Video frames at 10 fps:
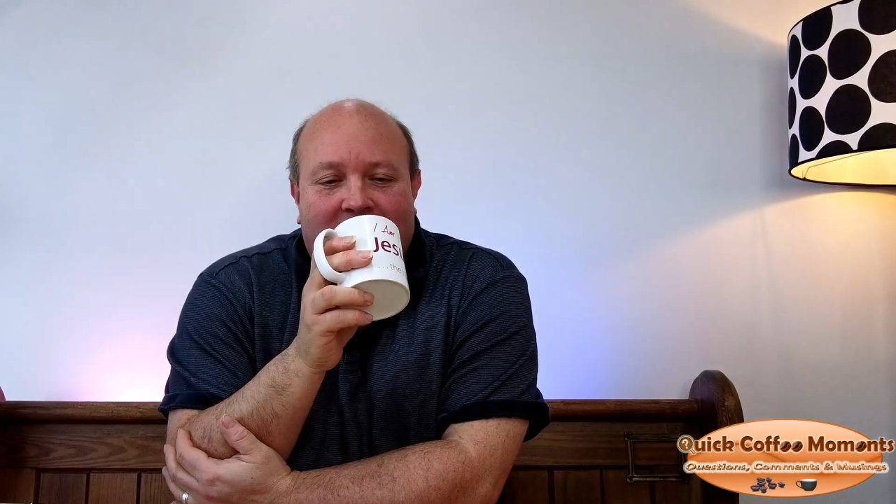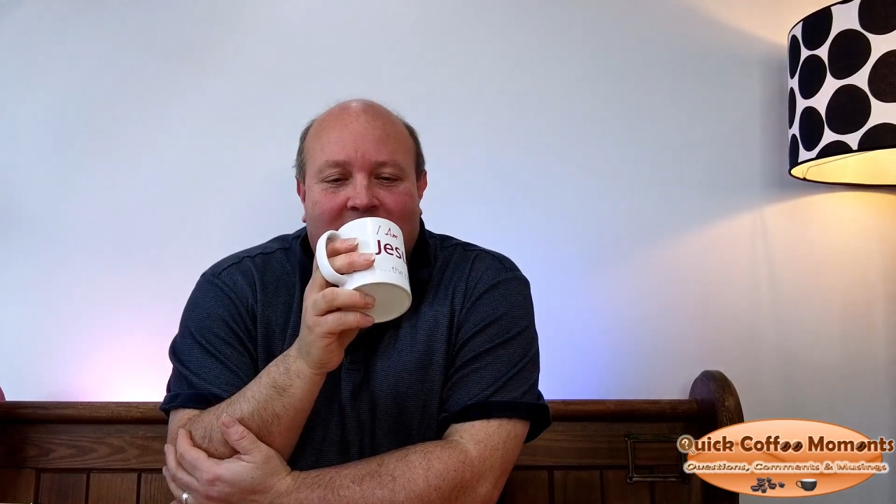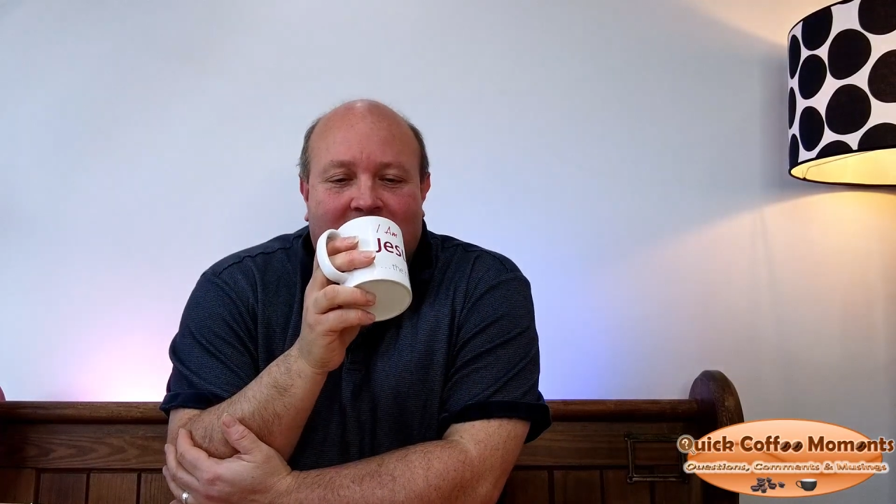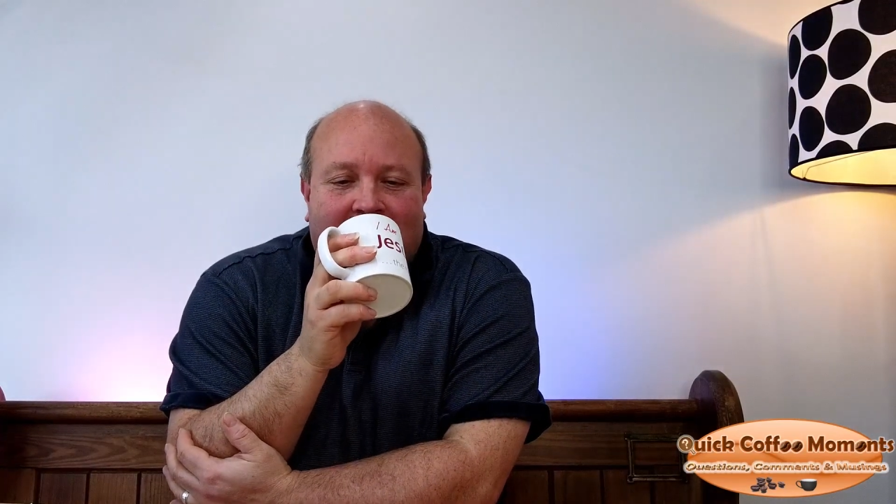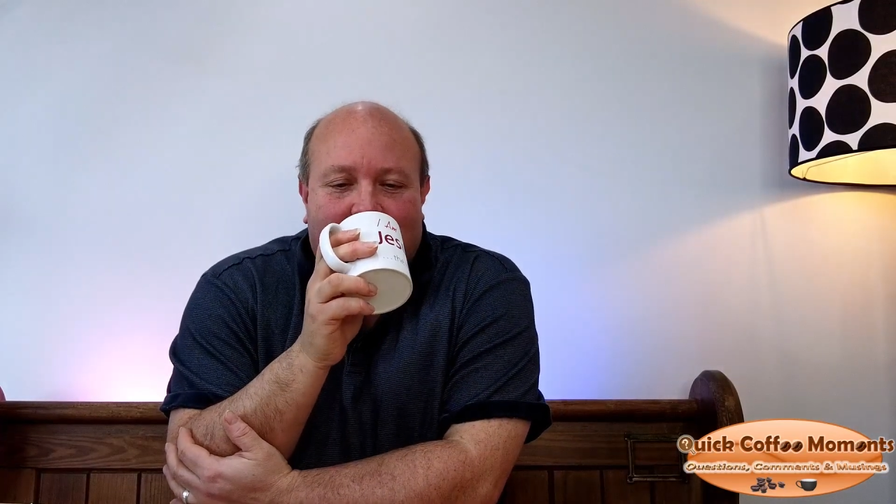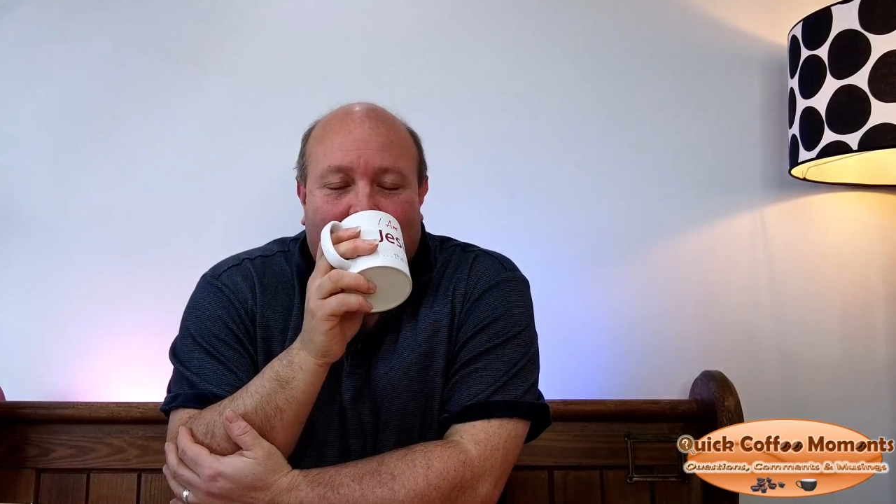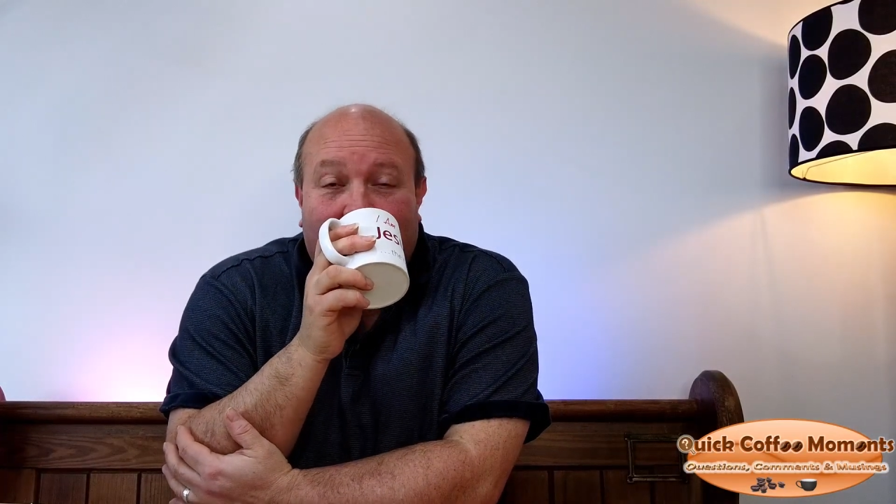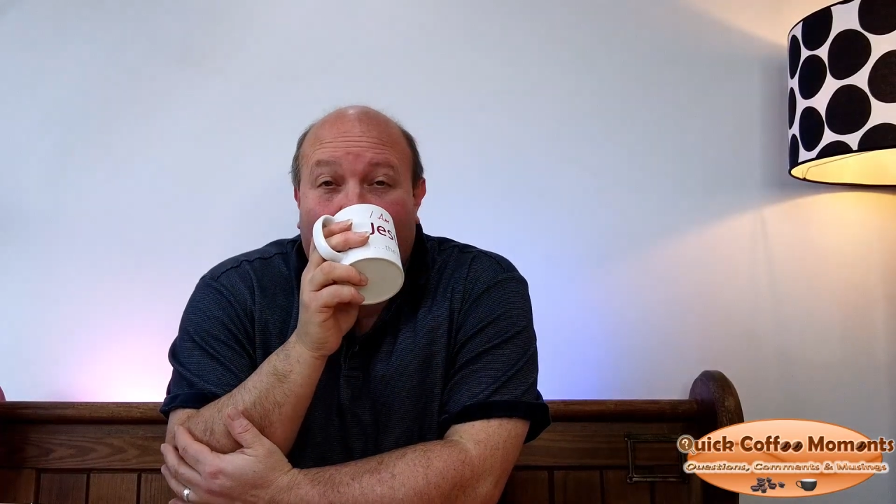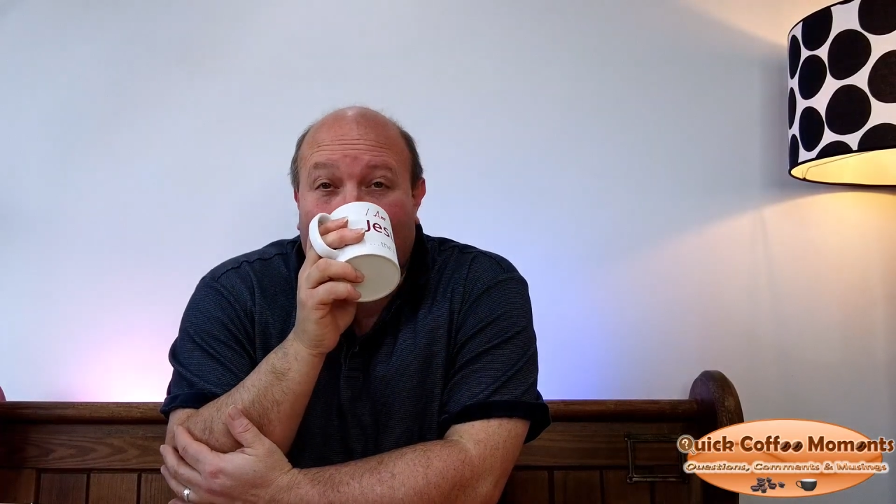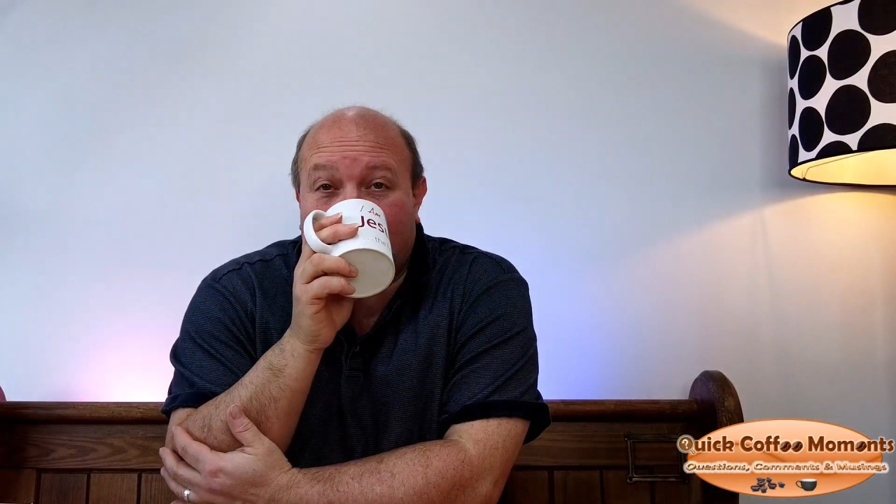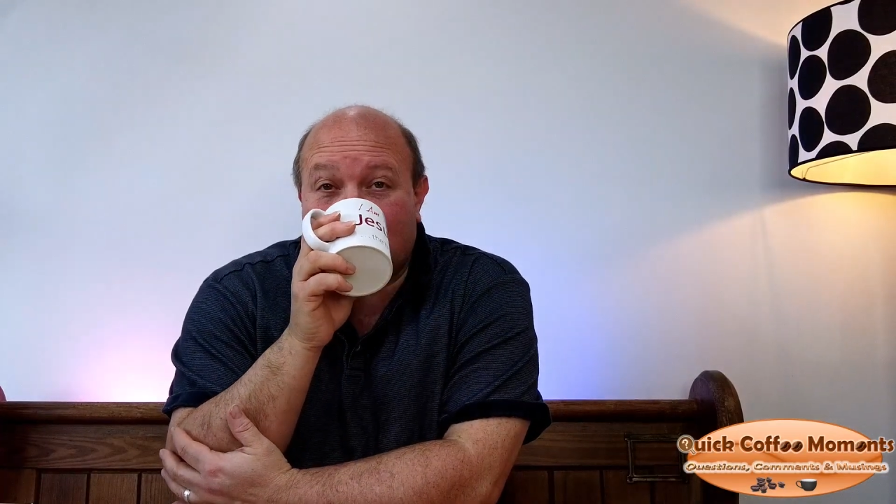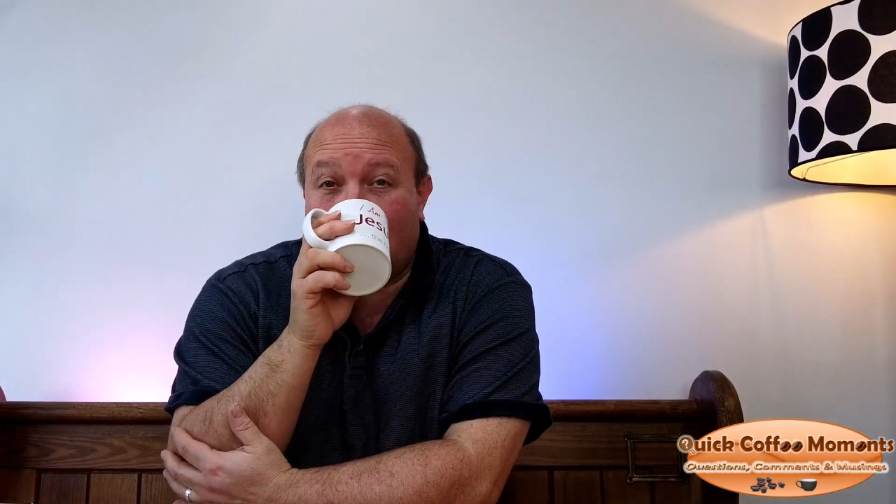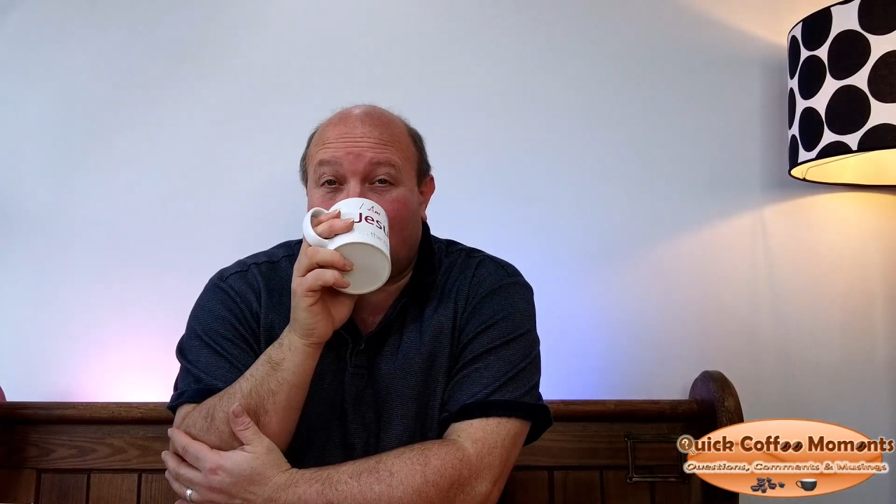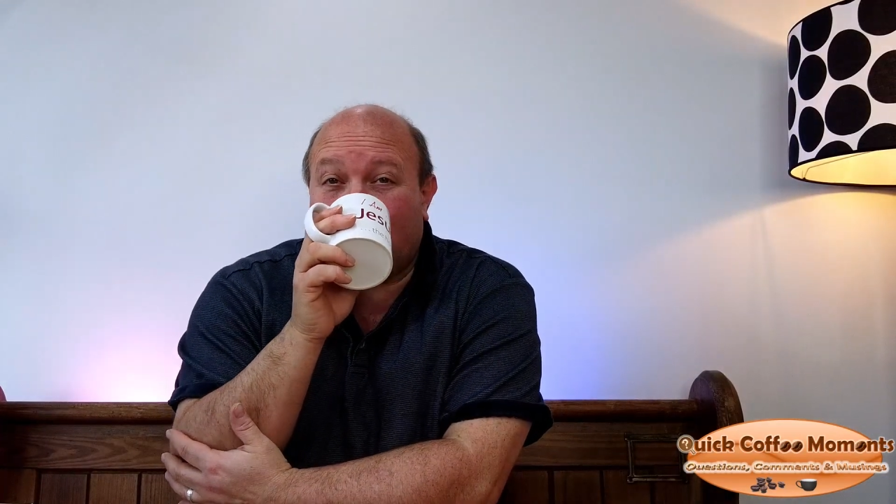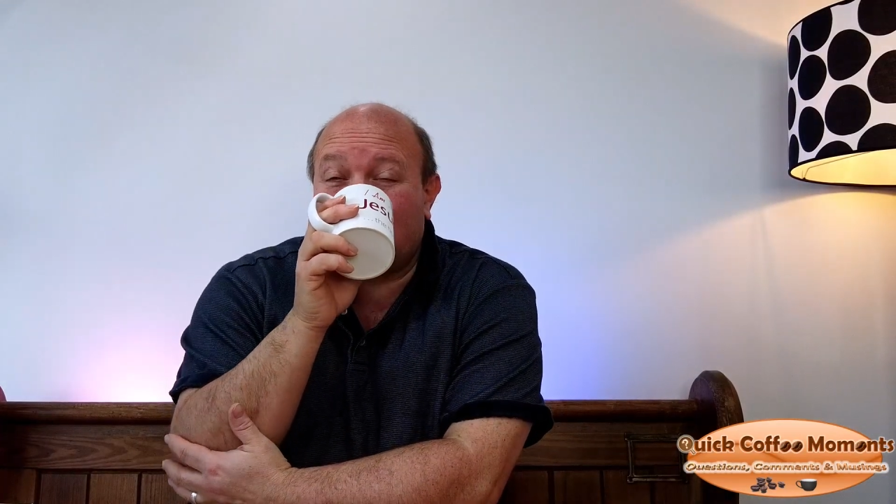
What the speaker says: It's nice when coffee is hot.